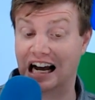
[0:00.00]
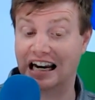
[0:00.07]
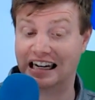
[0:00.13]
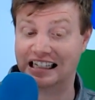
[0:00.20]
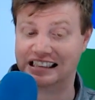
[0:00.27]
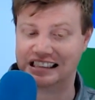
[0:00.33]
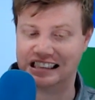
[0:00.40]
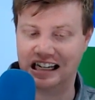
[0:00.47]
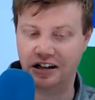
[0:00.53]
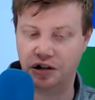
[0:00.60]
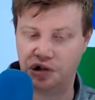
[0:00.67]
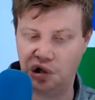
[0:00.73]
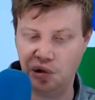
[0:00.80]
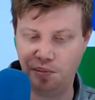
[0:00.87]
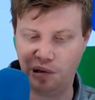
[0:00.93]
.NET Standard
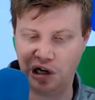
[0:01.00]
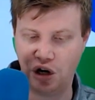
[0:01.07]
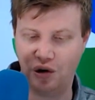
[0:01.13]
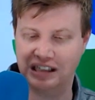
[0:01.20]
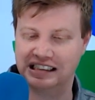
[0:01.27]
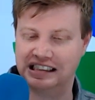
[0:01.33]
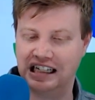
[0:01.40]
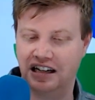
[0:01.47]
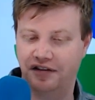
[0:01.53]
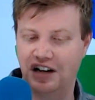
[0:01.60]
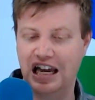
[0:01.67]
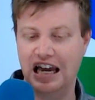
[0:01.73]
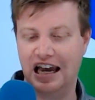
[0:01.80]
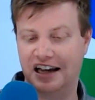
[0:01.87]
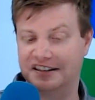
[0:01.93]
2.0 instead of
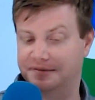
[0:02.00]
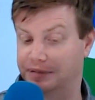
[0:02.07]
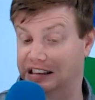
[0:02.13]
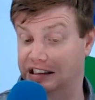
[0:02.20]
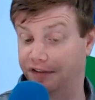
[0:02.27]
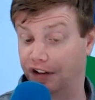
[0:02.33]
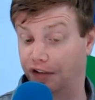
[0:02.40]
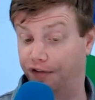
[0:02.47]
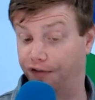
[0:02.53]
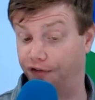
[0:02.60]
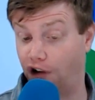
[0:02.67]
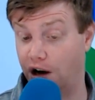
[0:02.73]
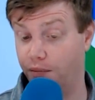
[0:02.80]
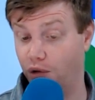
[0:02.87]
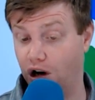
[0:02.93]
a specific
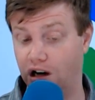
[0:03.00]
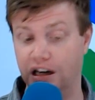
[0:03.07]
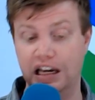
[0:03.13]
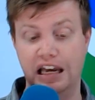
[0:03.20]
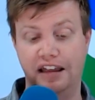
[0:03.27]
framework.